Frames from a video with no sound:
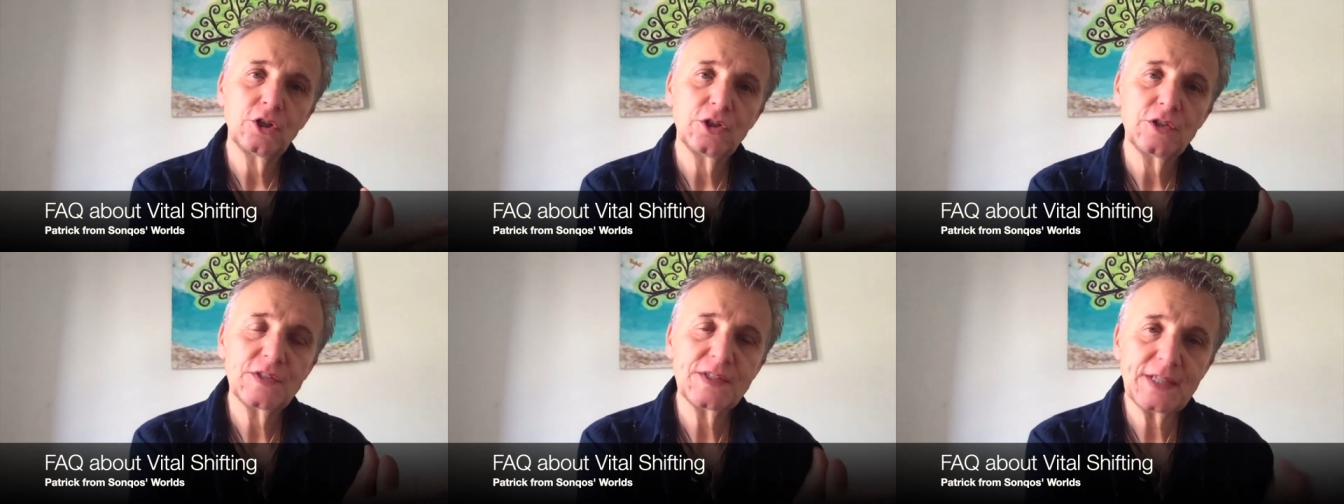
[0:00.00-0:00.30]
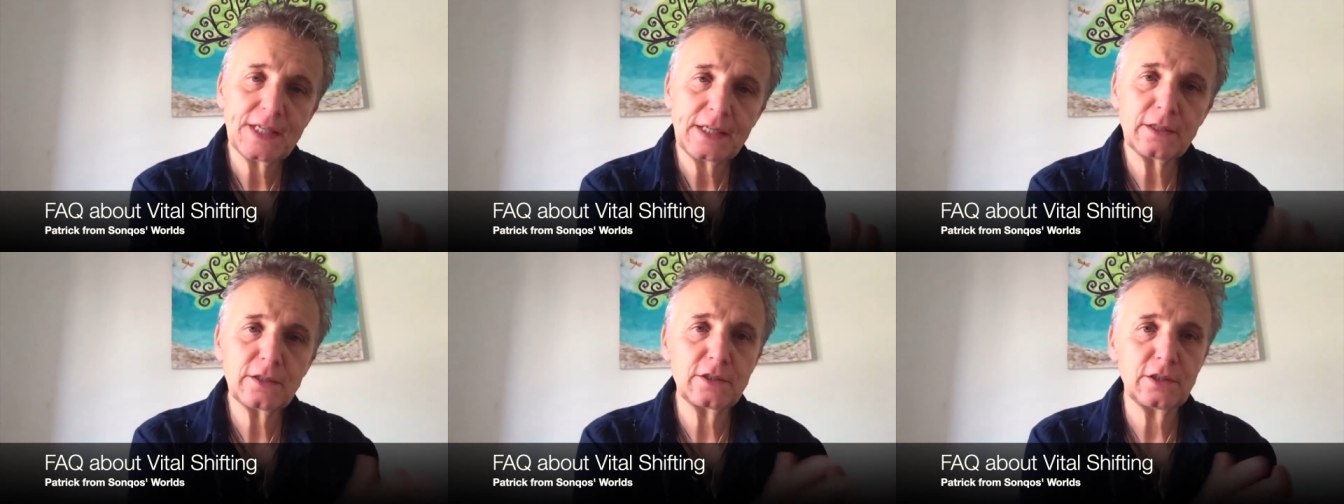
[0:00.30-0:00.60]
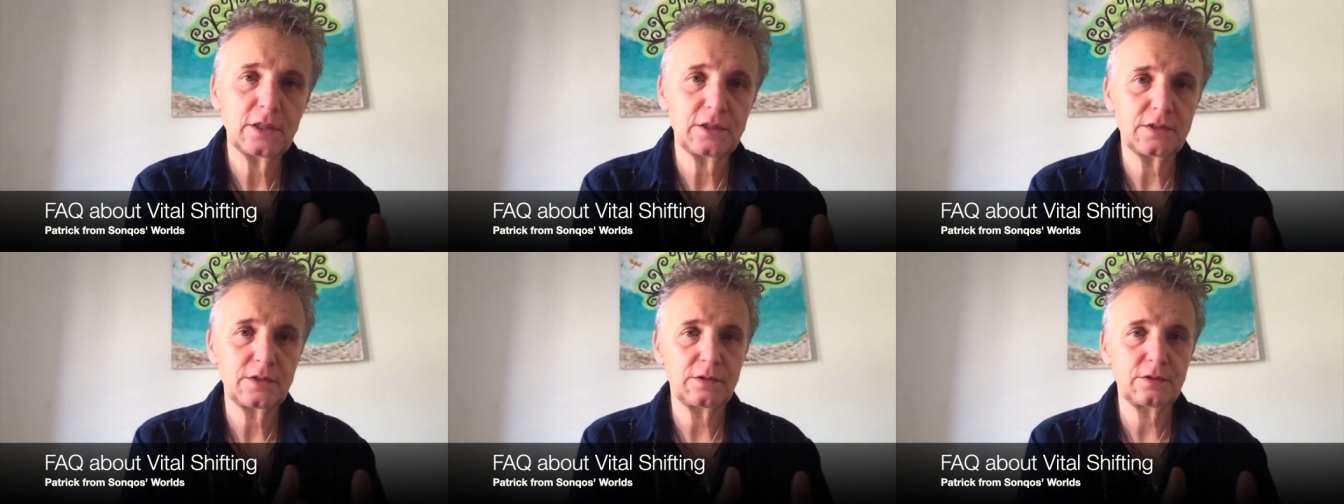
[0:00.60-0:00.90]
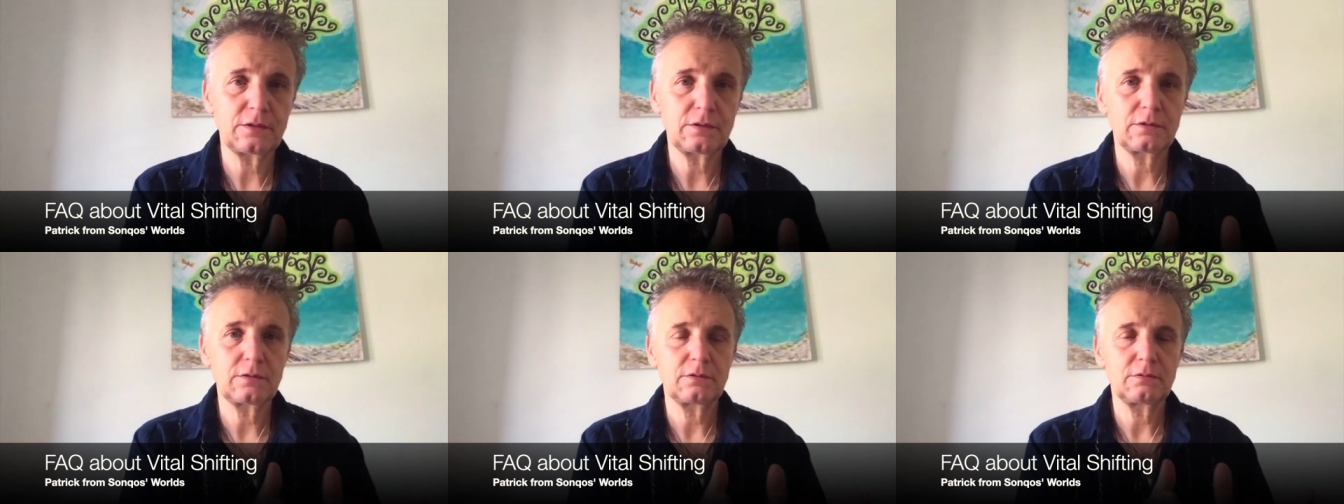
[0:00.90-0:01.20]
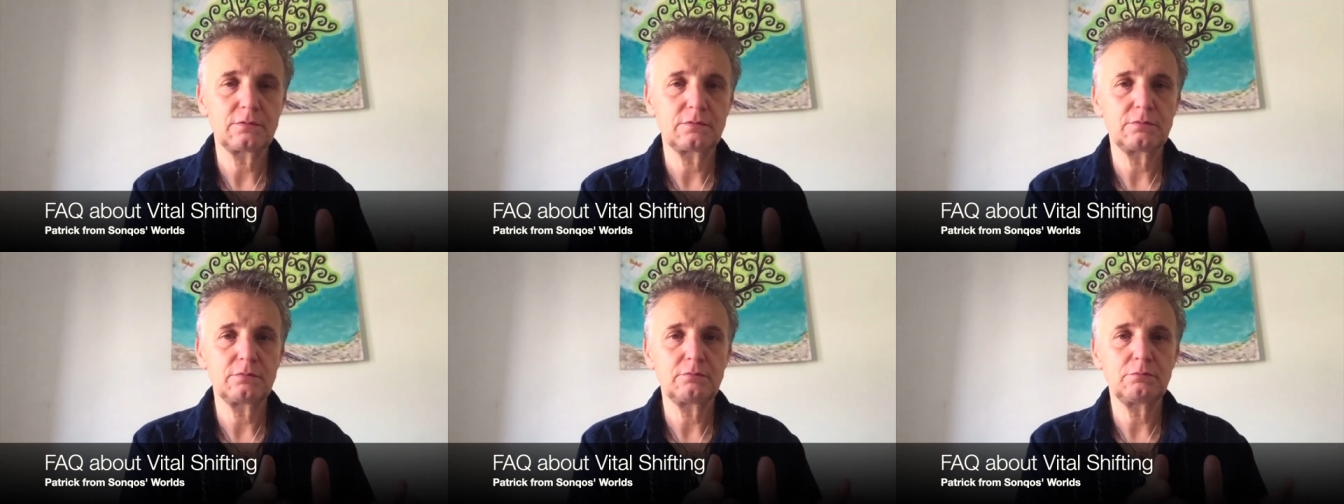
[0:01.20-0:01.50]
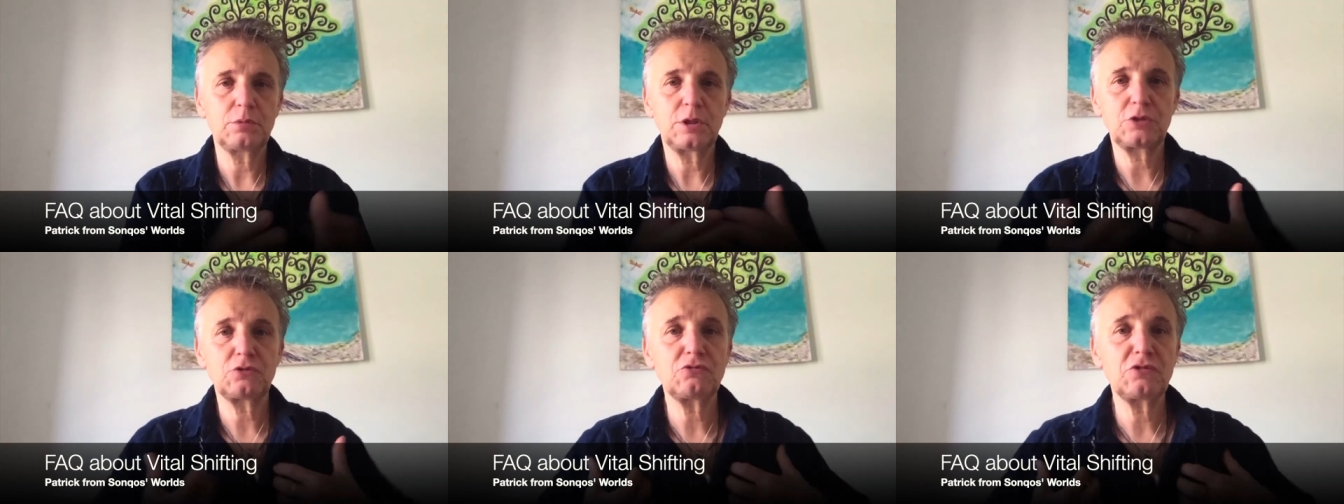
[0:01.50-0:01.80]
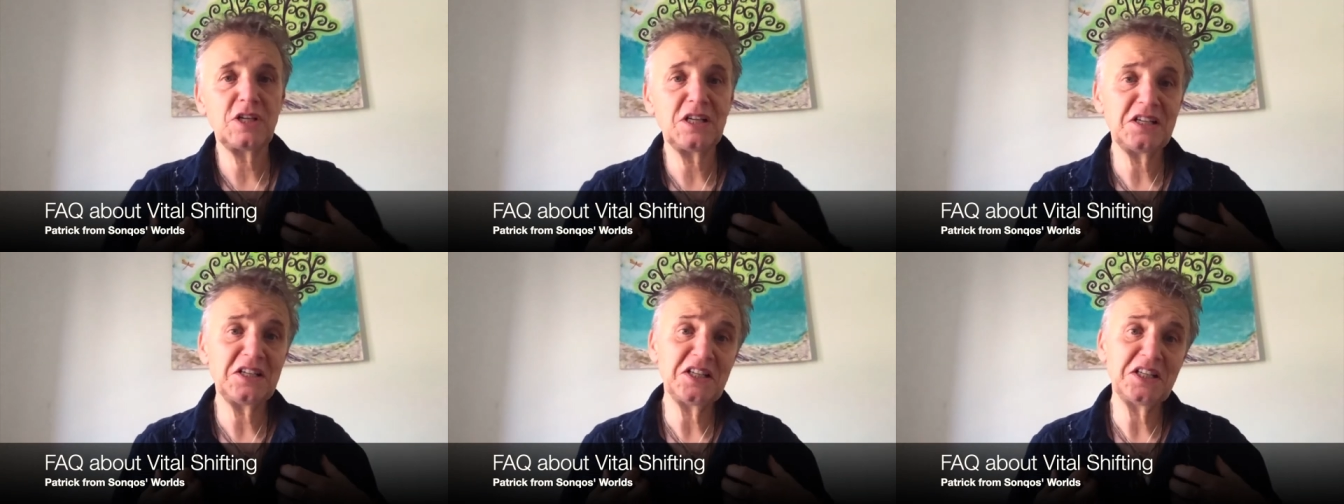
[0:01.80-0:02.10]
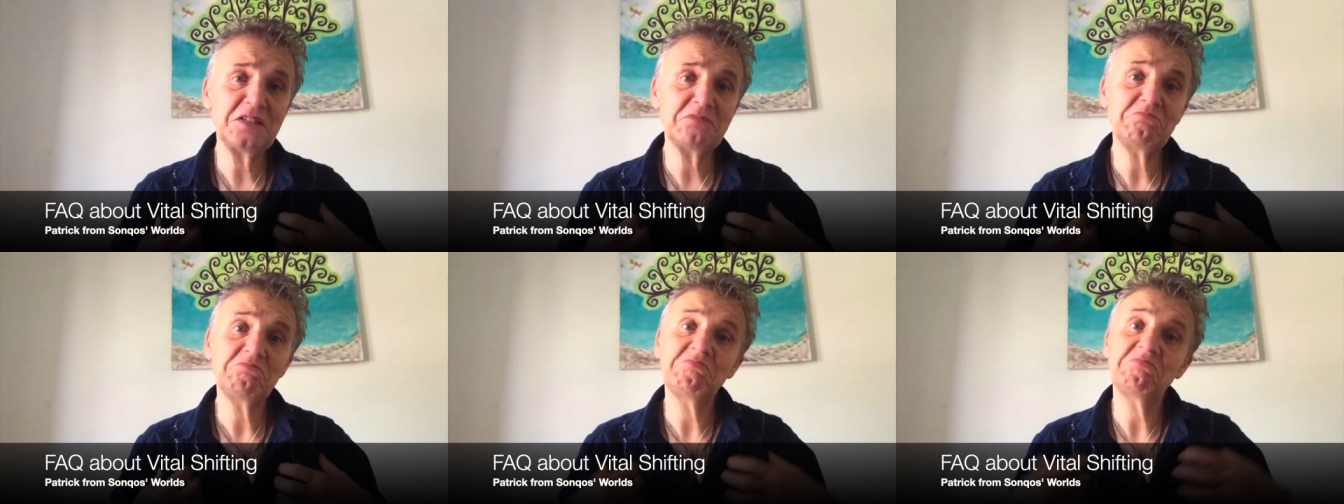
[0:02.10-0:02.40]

sickness. But really,